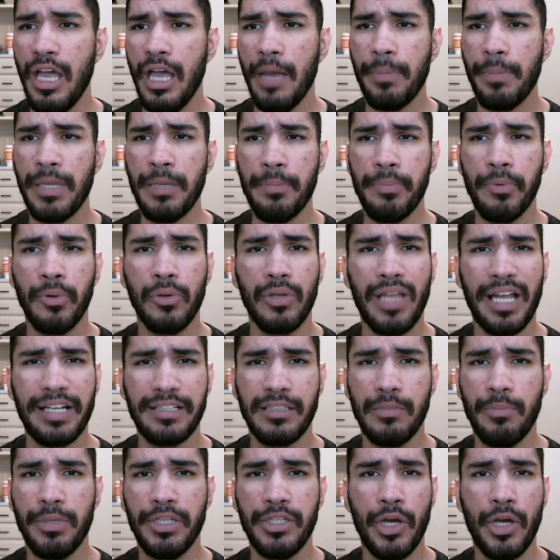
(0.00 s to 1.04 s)
People like
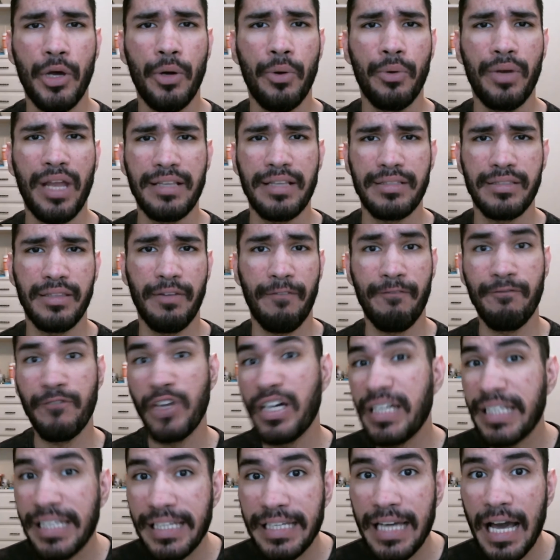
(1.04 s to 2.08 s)
to be known as the
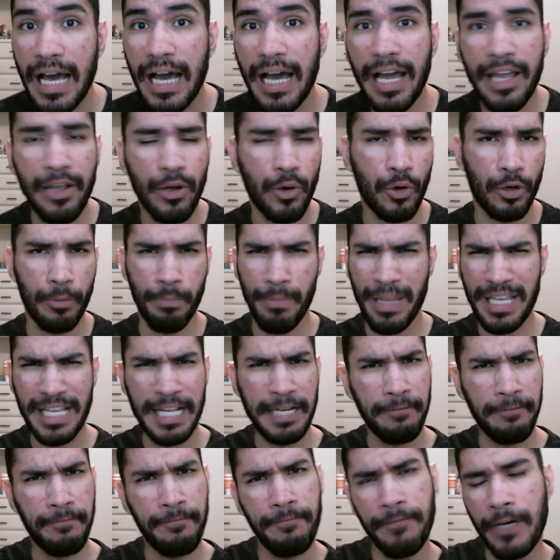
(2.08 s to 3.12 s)
funny guy or
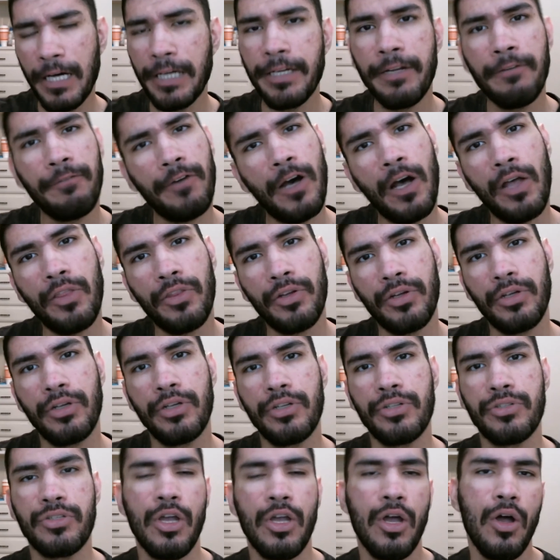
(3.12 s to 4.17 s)
making fun of
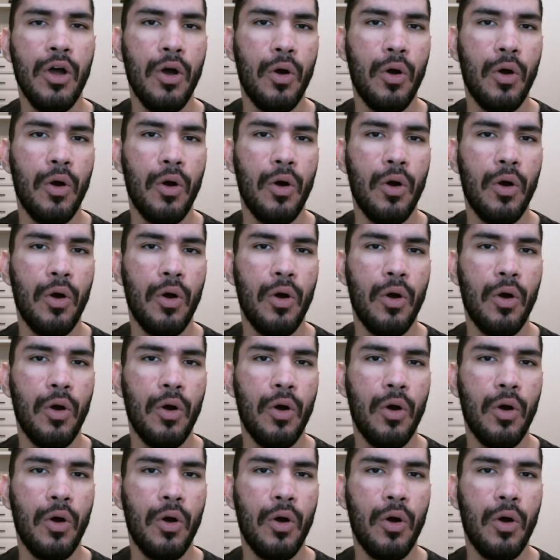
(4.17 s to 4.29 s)
others.